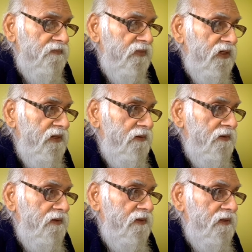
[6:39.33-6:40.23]

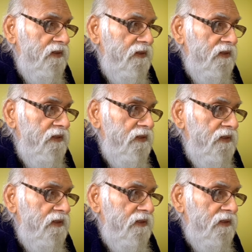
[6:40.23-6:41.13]

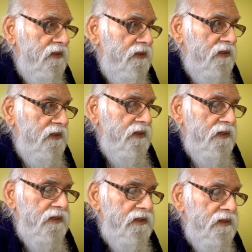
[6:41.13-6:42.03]

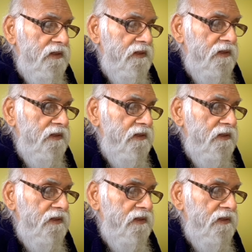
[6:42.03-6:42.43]
Nobody speaks.